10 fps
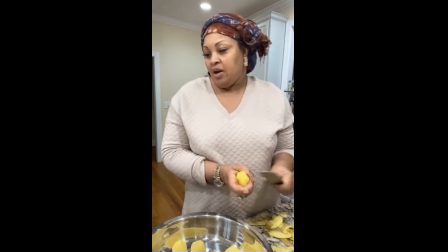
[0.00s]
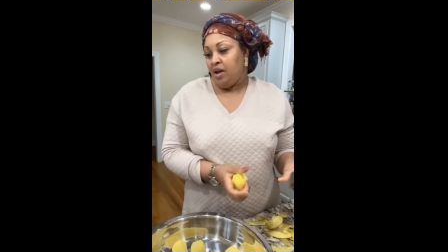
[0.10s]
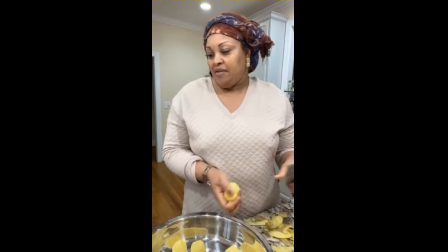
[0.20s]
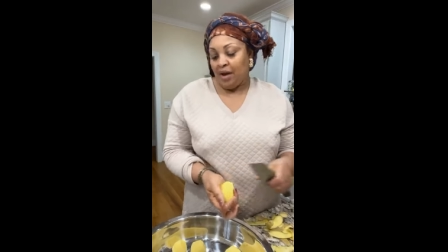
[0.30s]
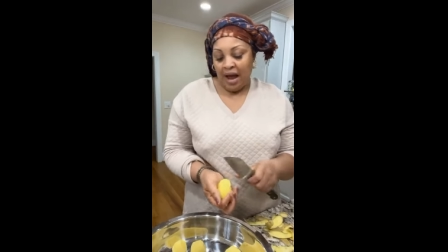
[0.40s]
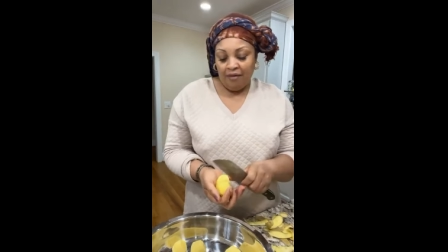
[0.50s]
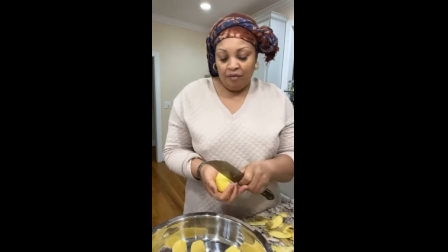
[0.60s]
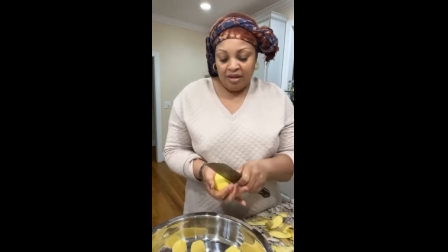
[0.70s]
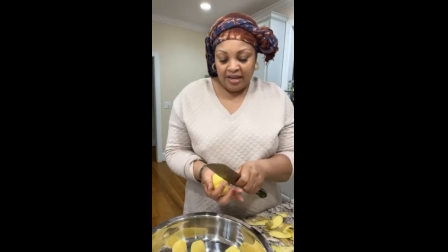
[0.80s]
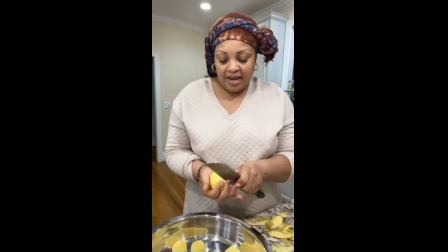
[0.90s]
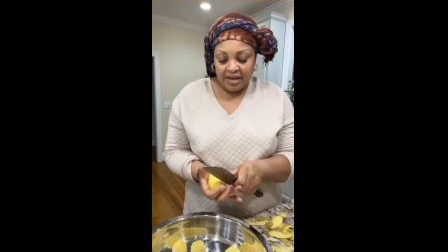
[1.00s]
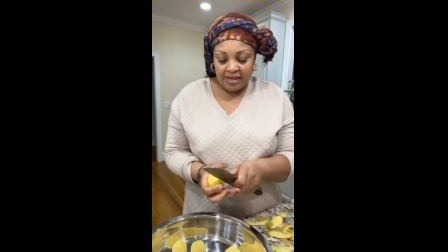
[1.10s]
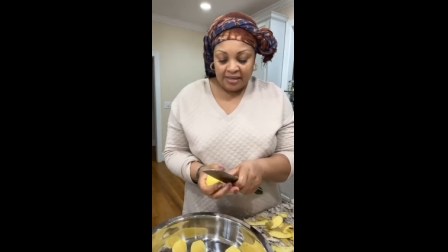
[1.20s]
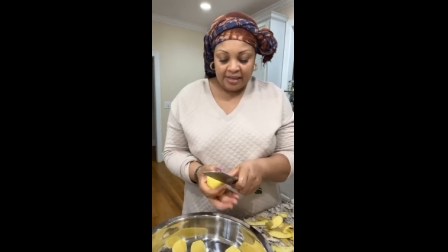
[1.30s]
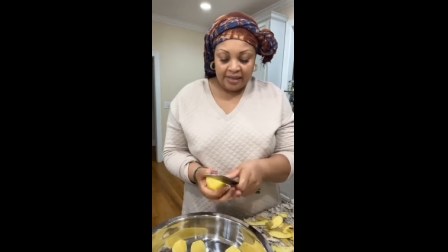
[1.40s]
They don't even have winter in
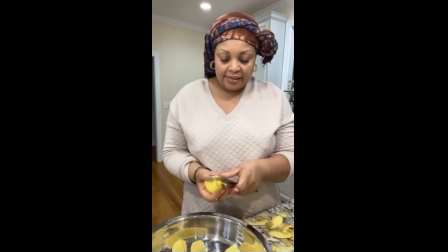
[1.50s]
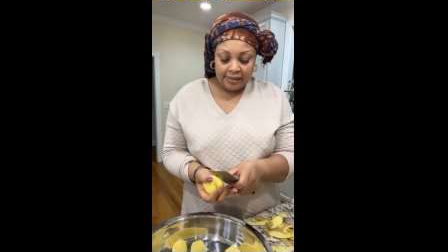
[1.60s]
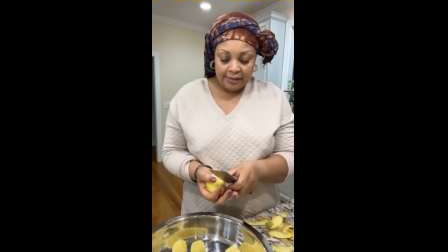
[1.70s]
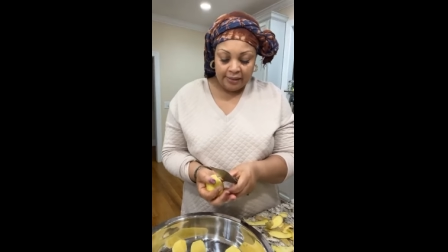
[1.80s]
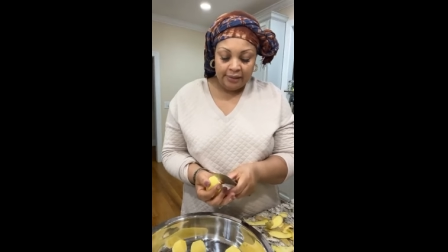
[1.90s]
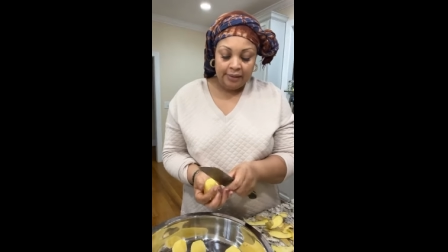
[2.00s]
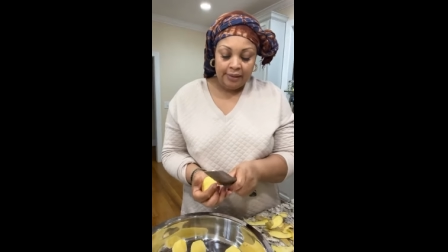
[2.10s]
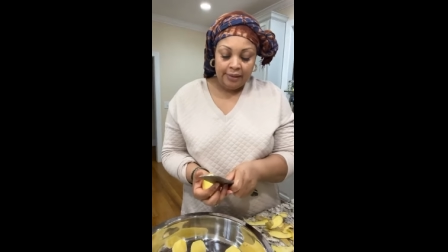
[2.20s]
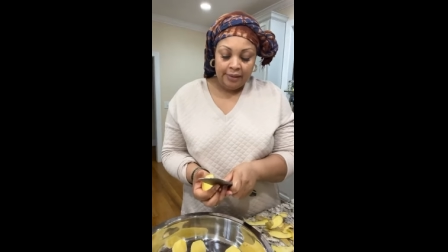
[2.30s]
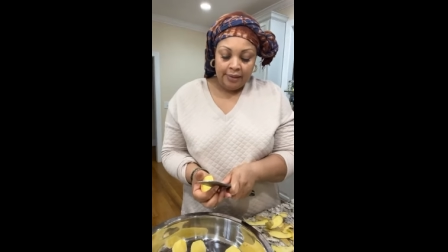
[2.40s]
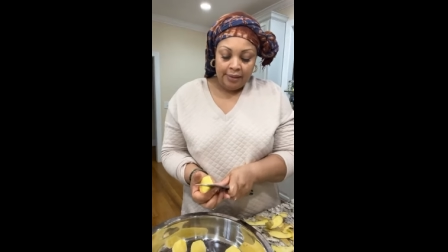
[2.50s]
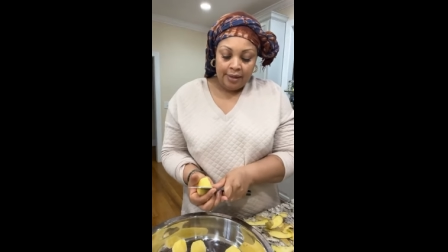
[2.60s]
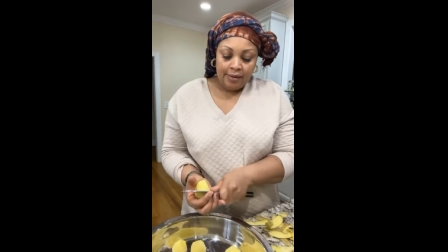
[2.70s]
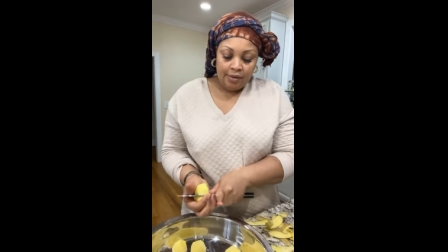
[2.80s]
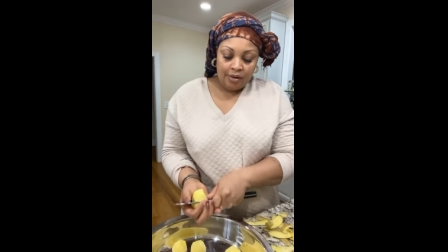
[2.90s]
this state.
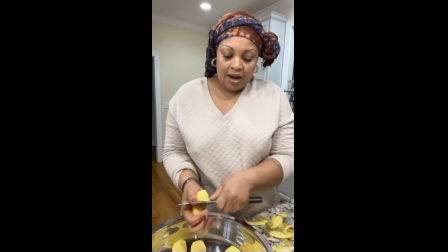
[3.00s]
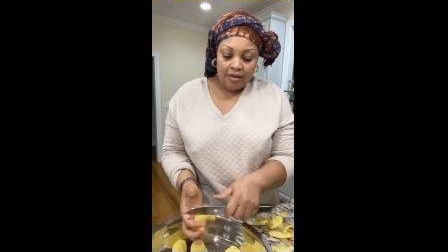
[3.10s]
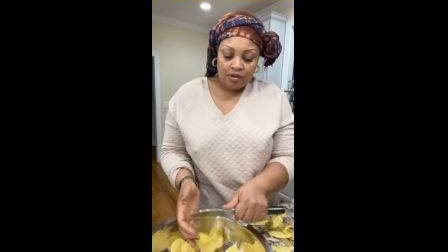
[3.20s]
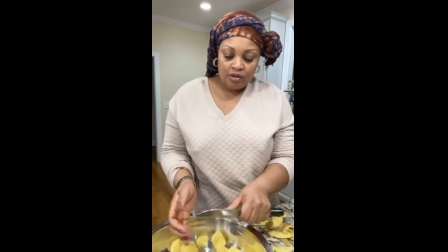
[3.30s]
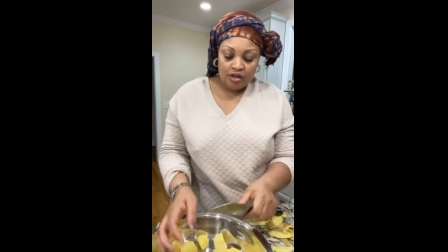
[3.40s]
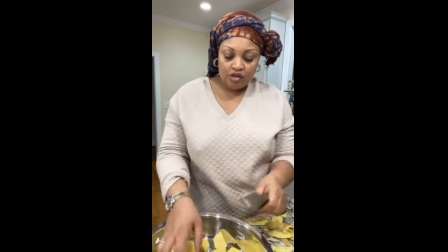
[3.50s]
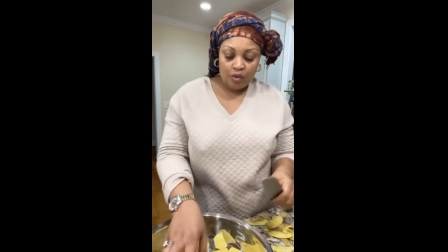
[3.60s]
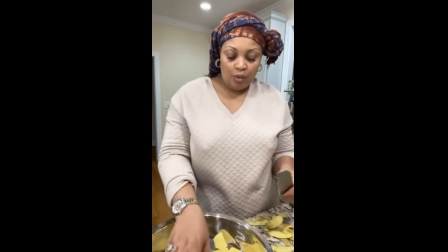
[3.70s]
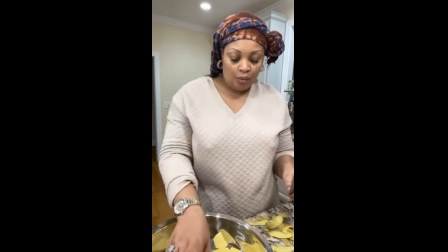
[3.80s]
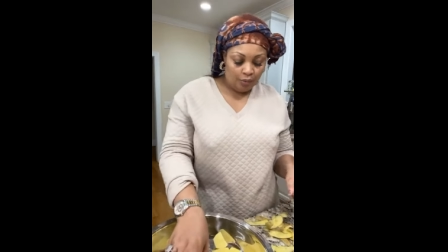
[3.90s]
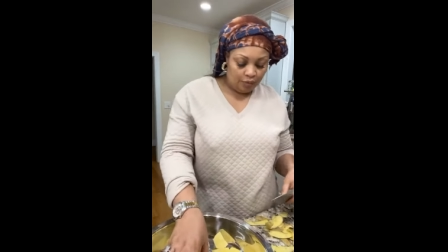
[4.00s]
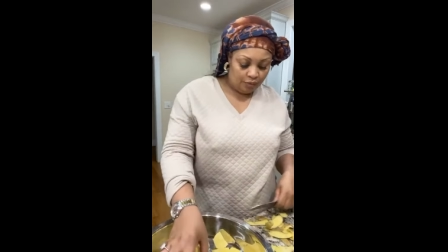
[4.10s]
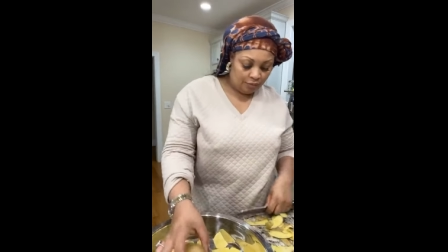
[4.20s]
They're going to cancel the school.